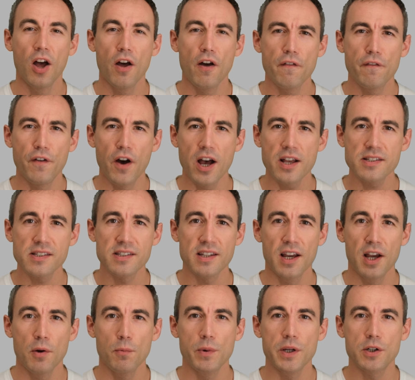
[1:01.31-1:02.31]
First,
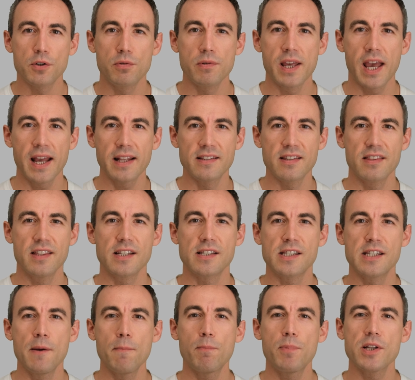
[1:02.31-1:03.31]
we create the
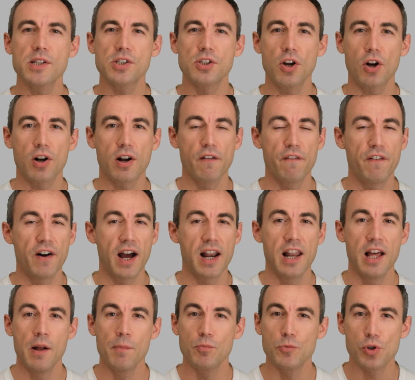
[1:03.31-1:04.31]
simplest Docker file
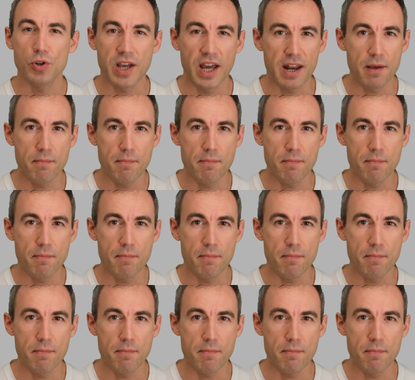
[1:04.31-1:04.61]
you can